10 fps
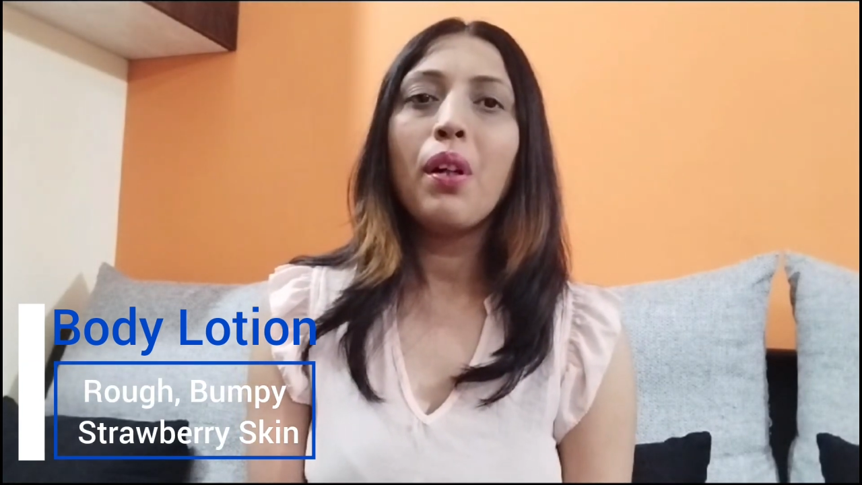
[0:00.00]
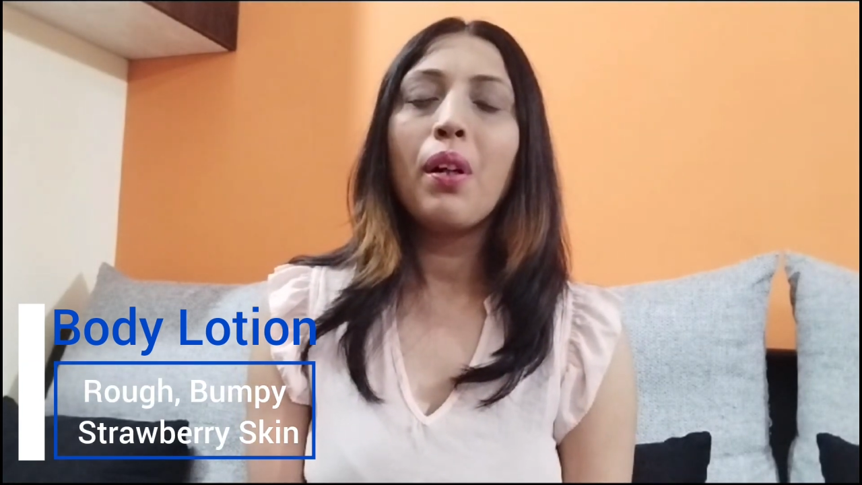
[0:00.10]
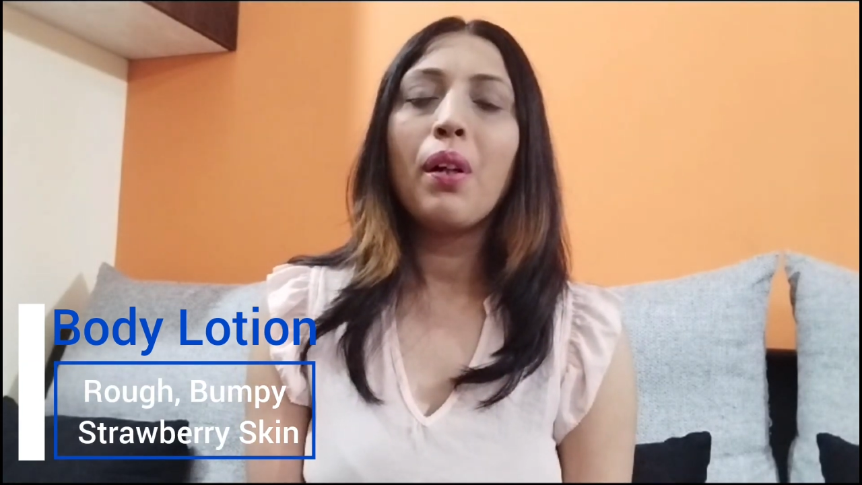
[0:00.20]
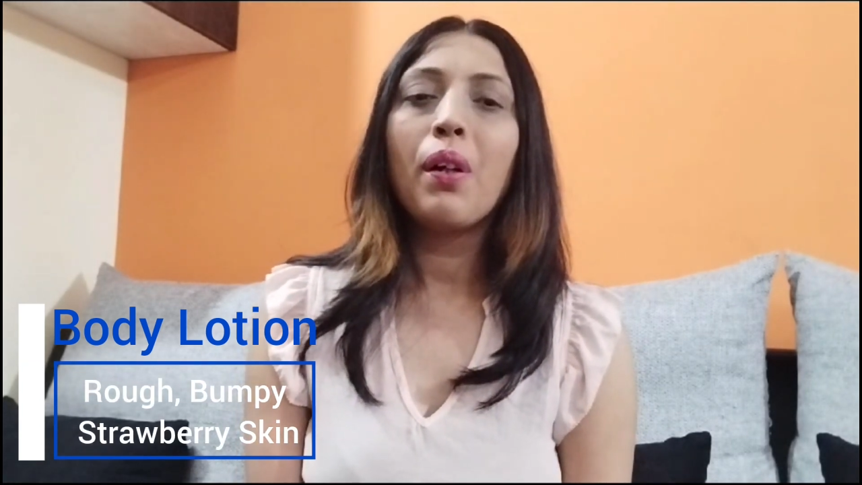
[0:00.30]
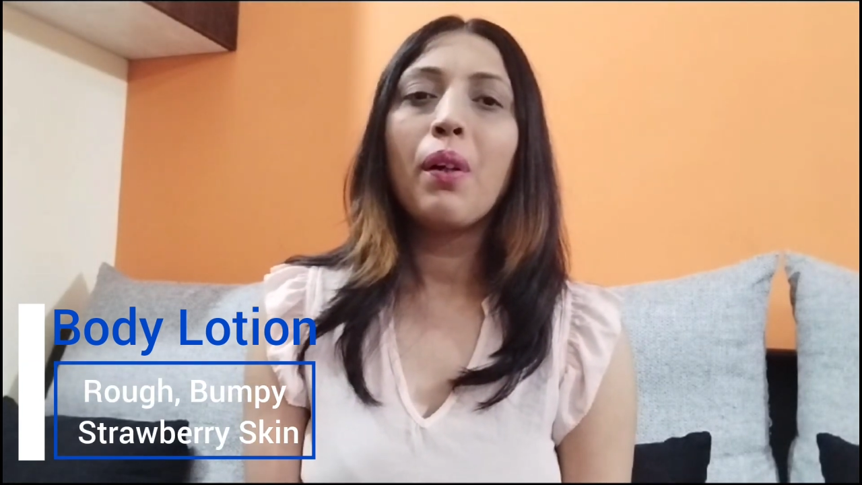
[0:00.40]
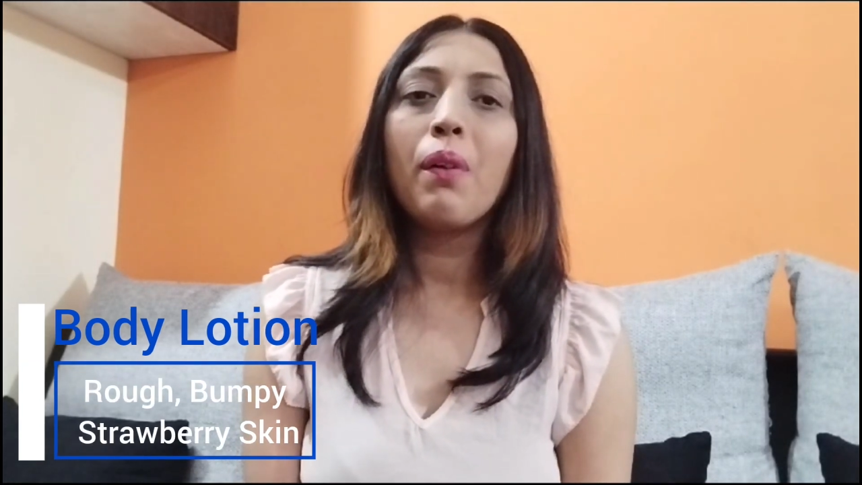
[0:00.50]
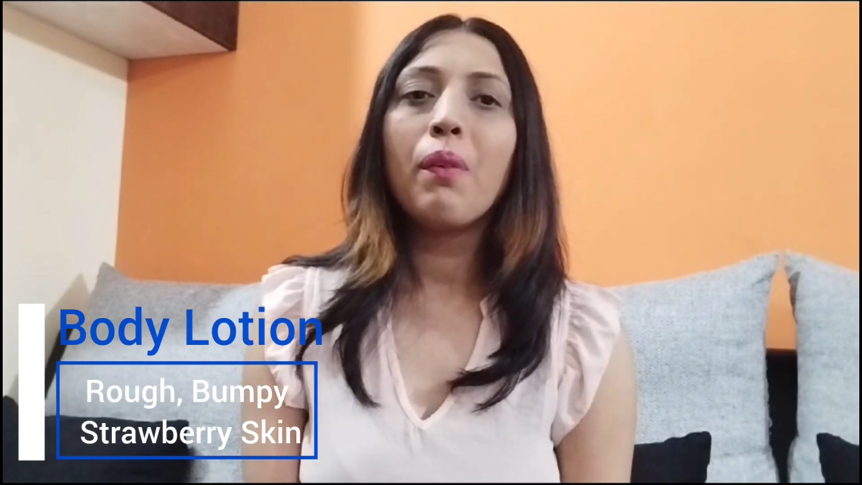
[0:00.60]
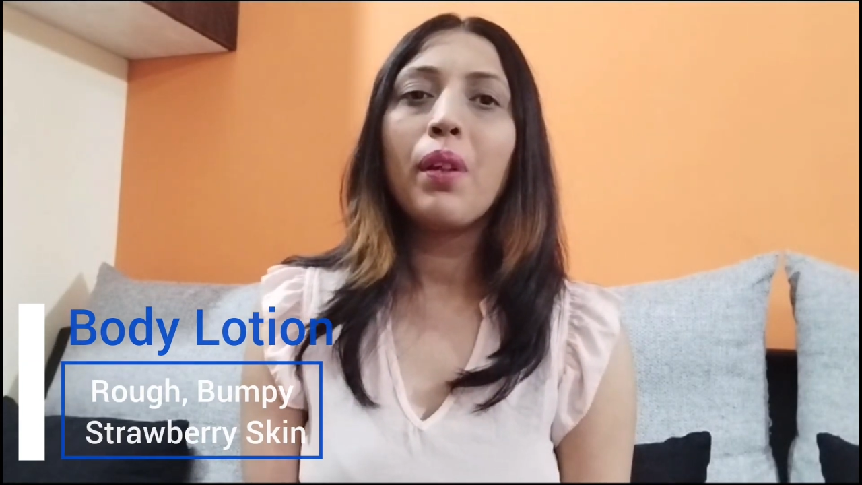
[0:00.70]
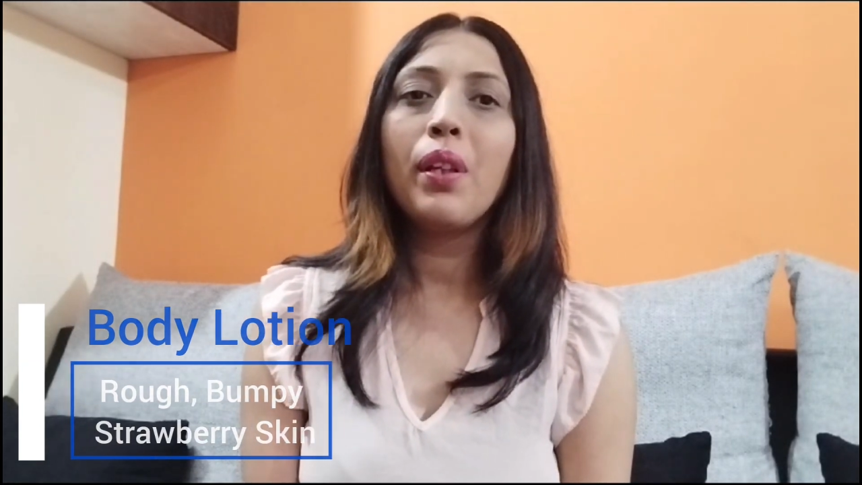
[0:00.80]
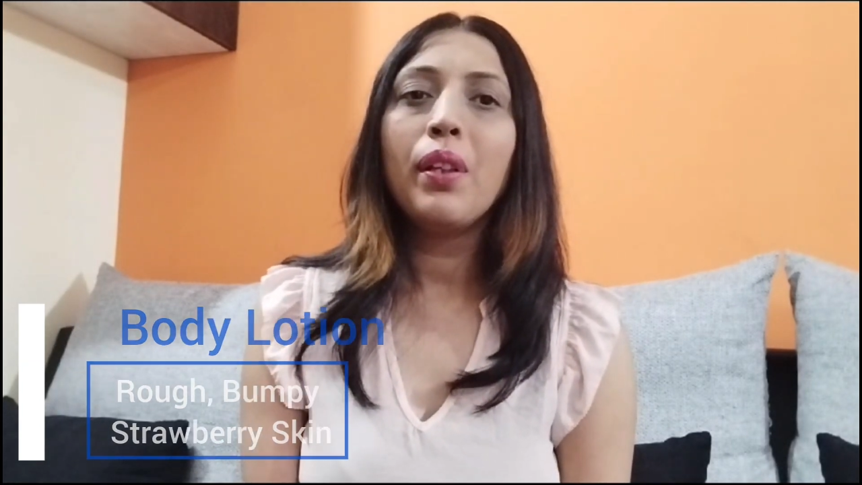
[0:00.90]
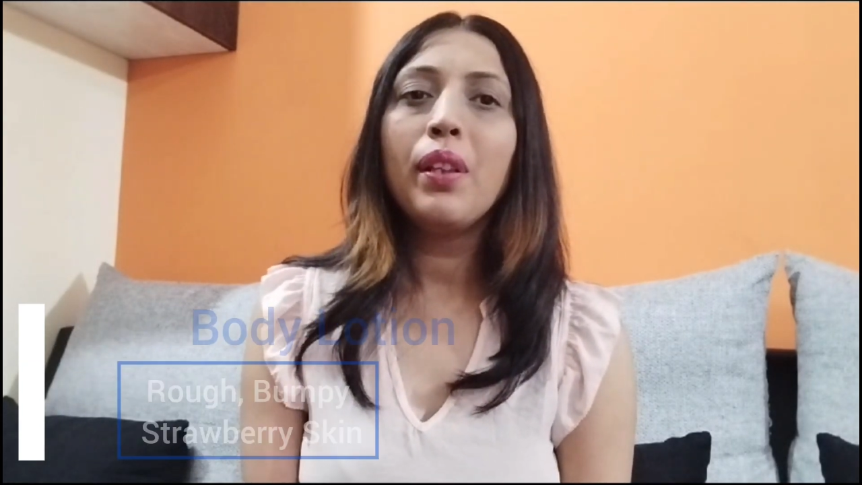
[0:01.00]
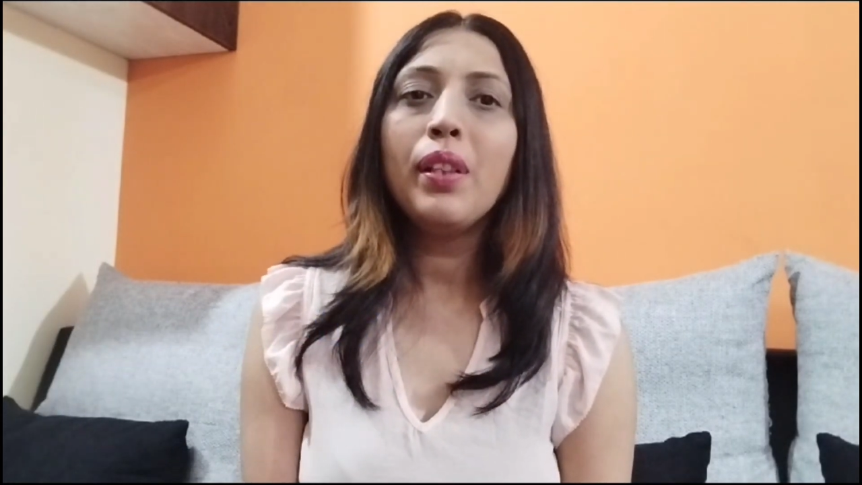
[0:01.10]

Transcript: uh, in